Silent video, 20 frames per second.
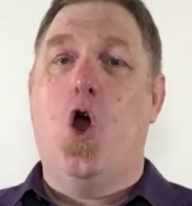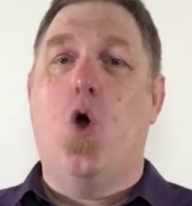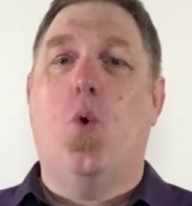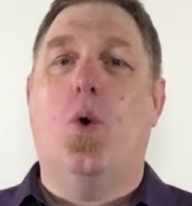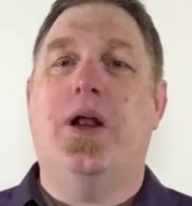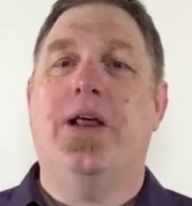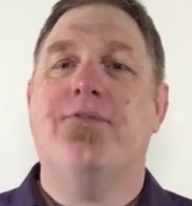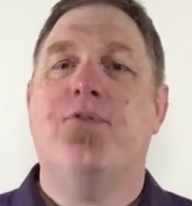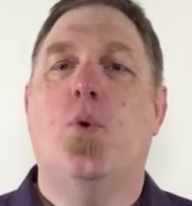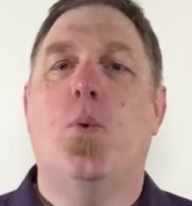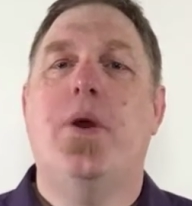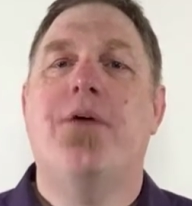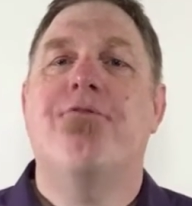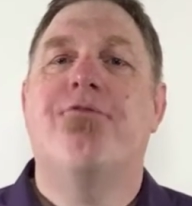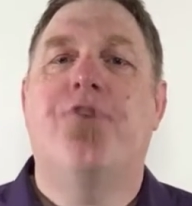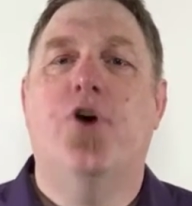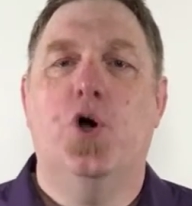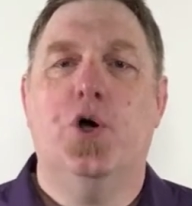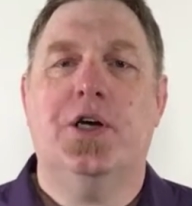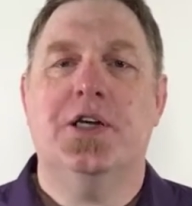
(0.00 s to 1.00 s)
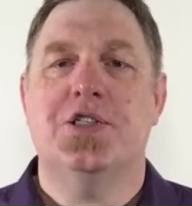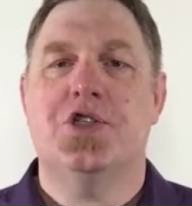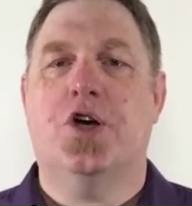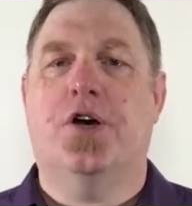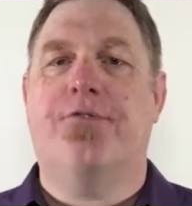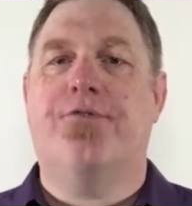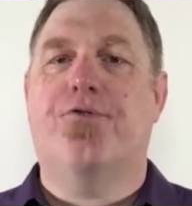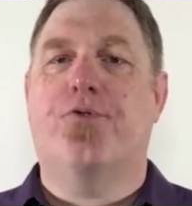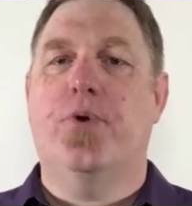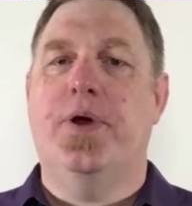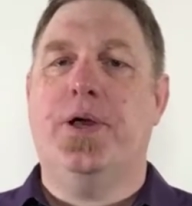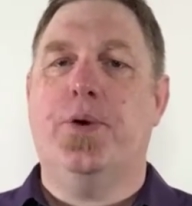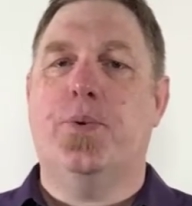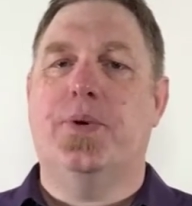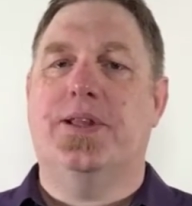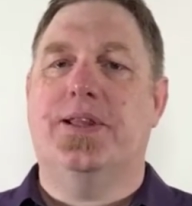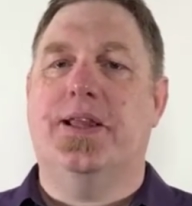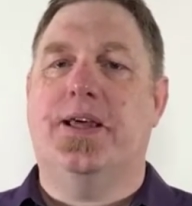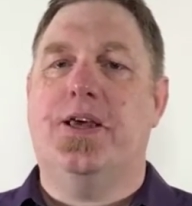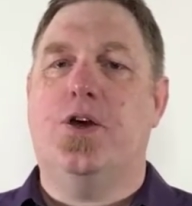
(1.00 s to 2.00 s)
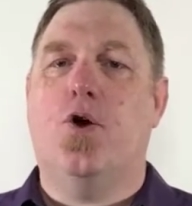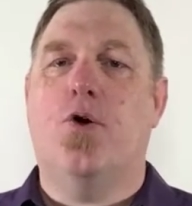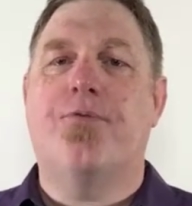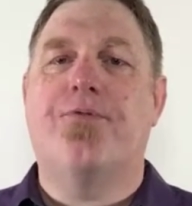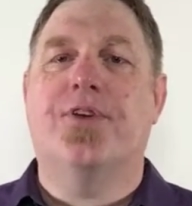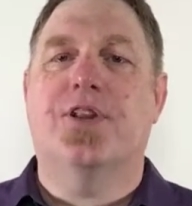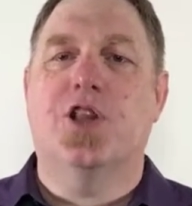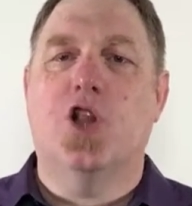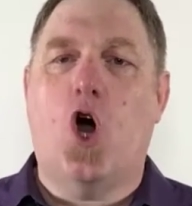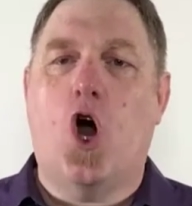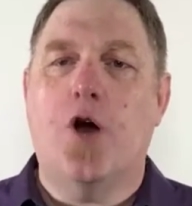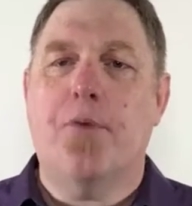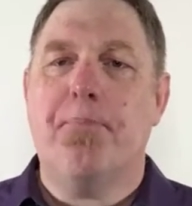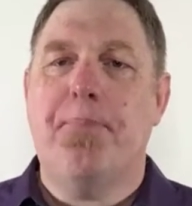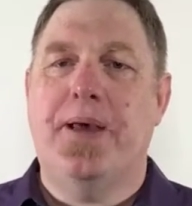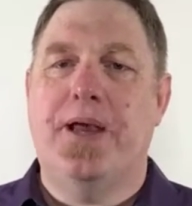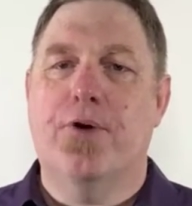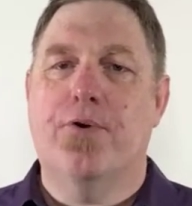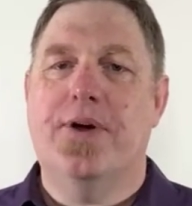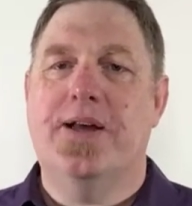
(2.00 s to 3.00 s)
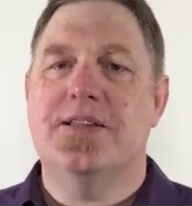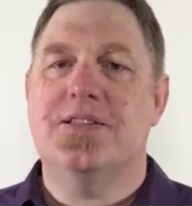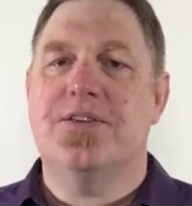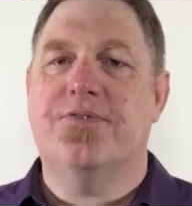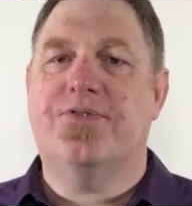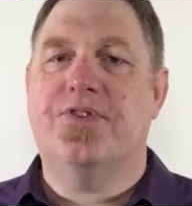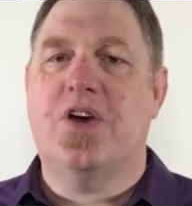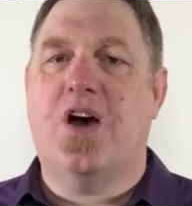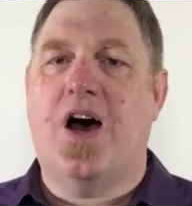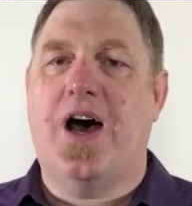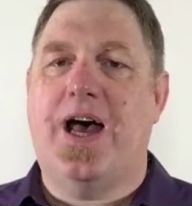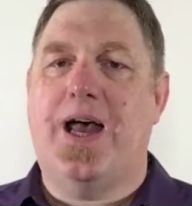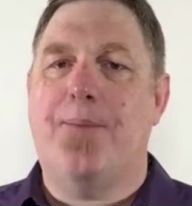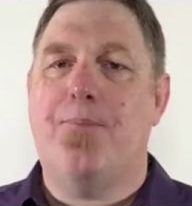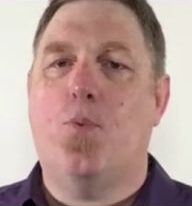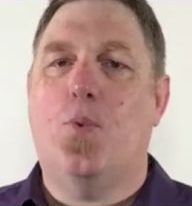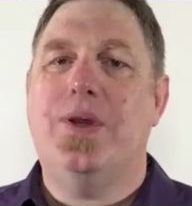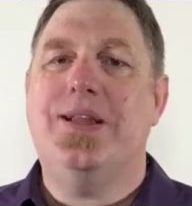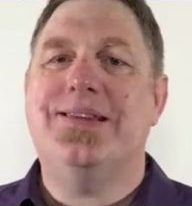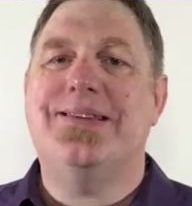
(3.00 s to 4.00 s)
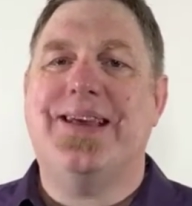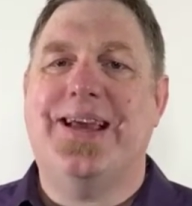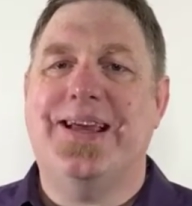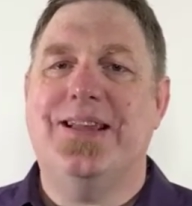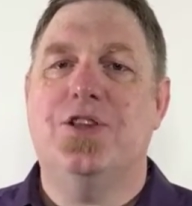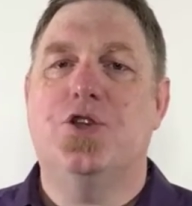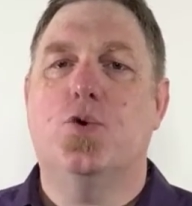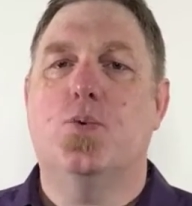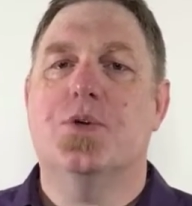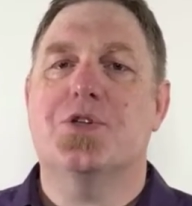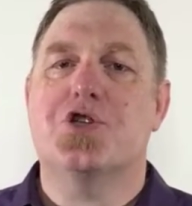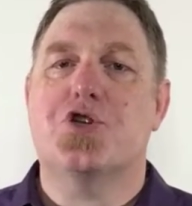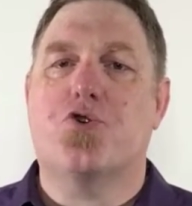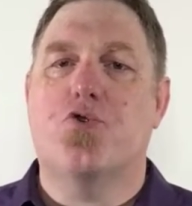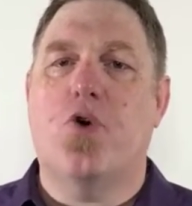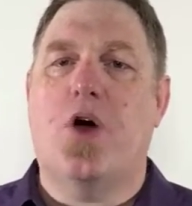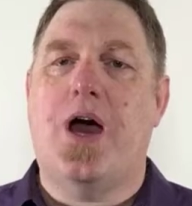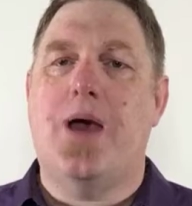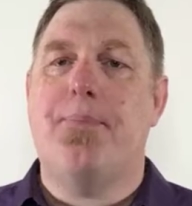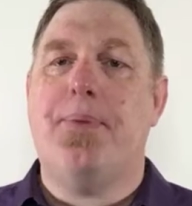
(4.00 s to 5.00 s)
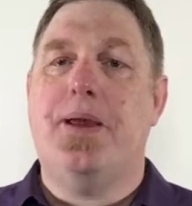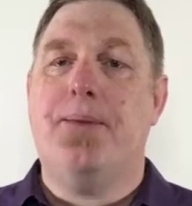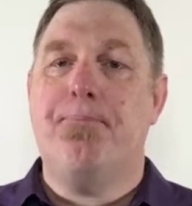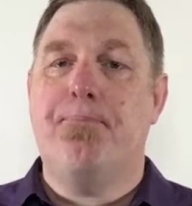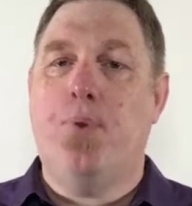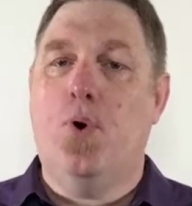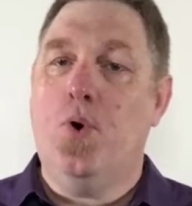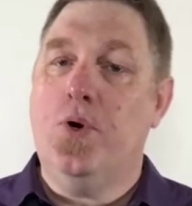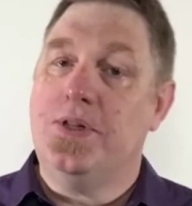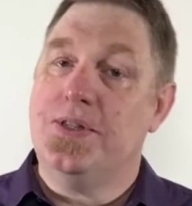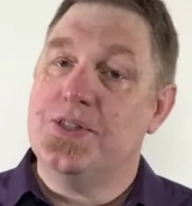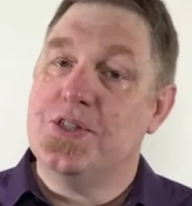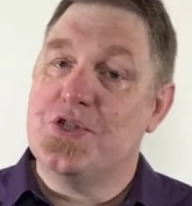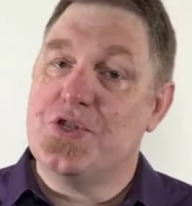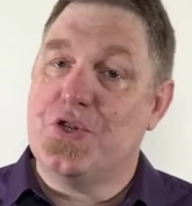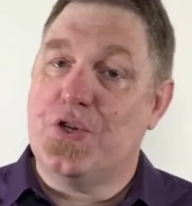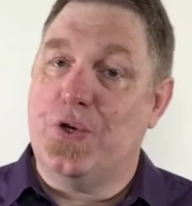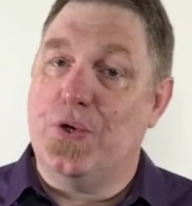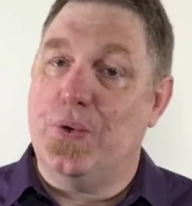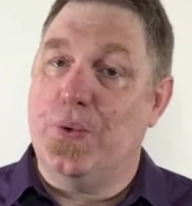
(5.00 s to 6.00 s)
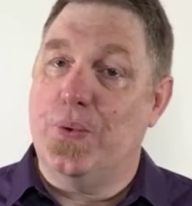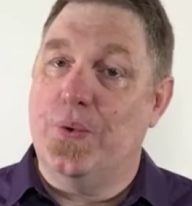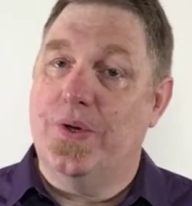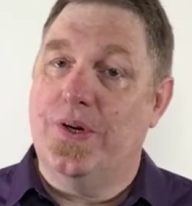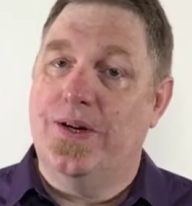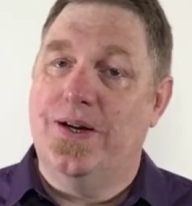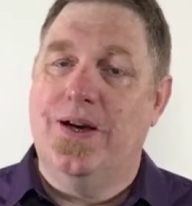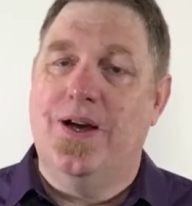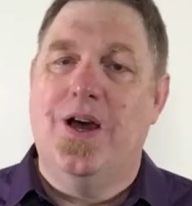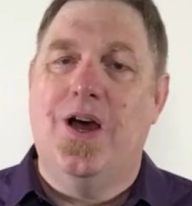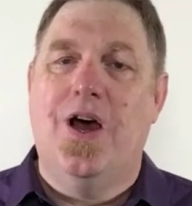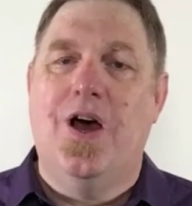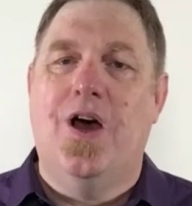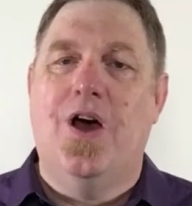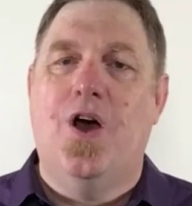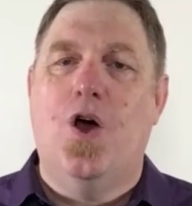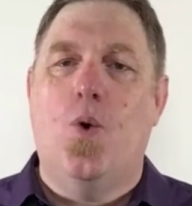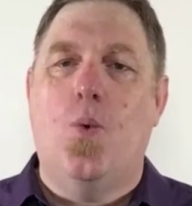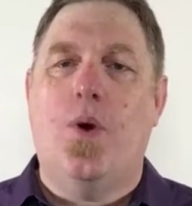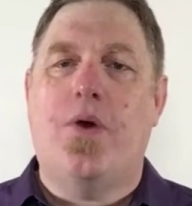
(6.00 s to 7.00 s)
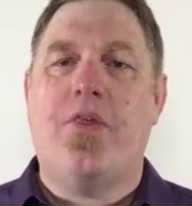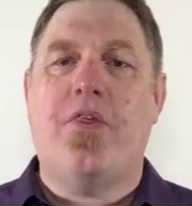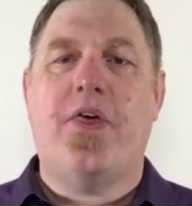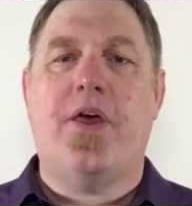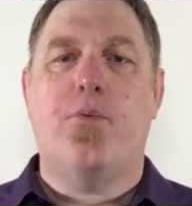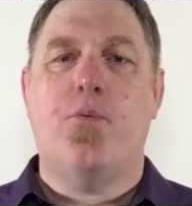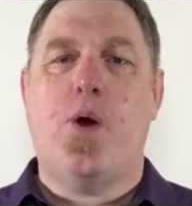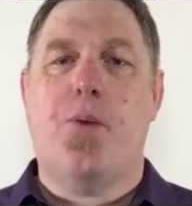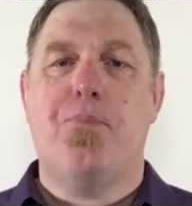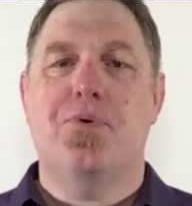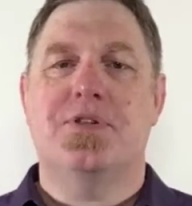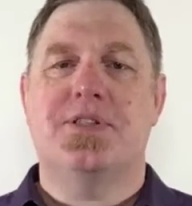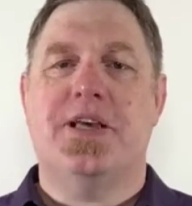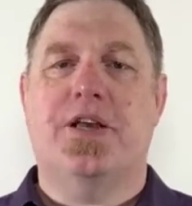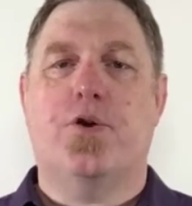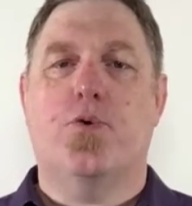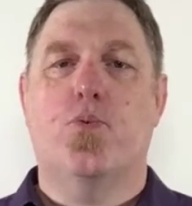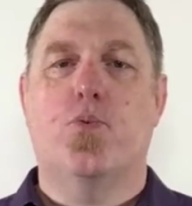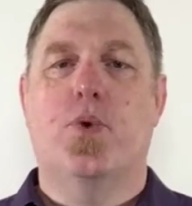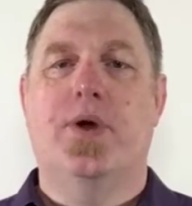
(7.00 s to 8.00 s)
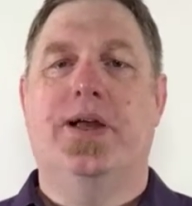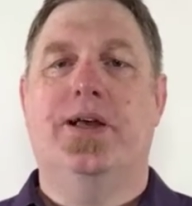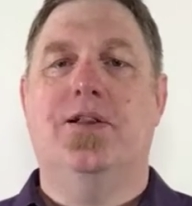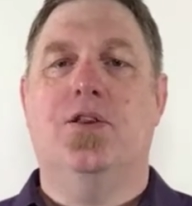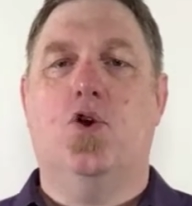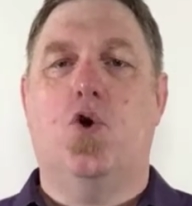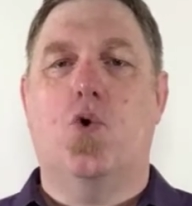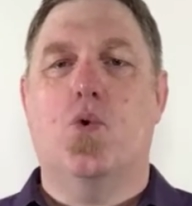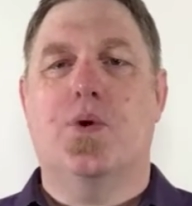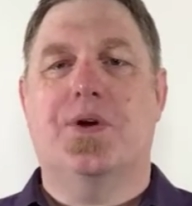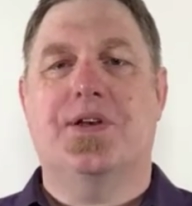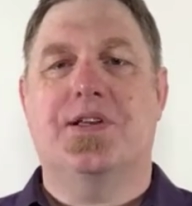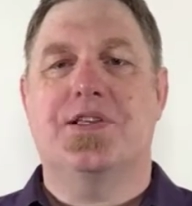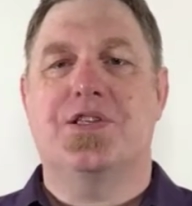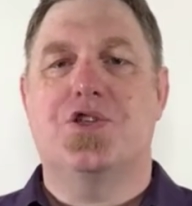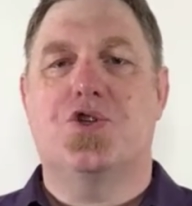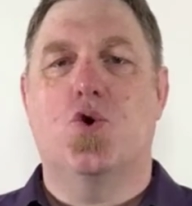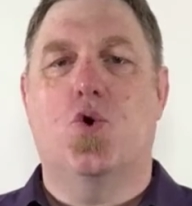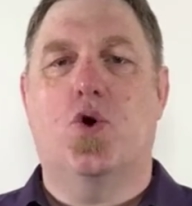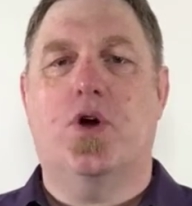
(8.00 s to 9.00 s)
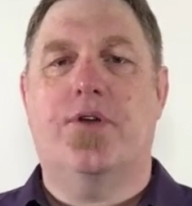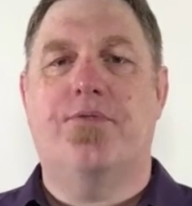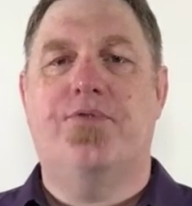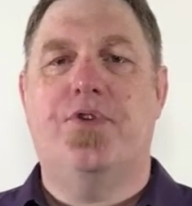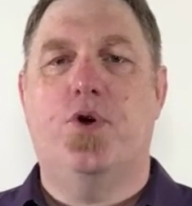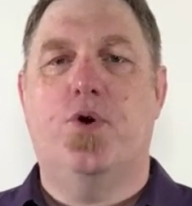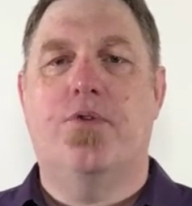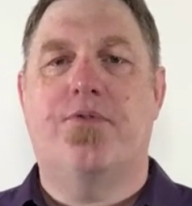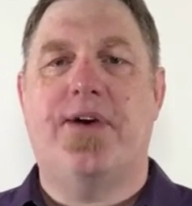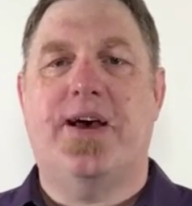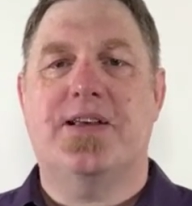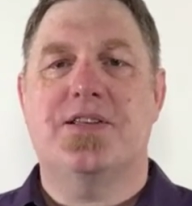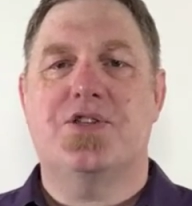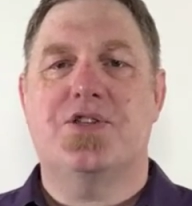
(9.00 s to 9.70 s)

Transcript: Whatever we focus on frequently or for long periods of time, we tend to ascribe importance to, whether they represent a real or a distorted view of our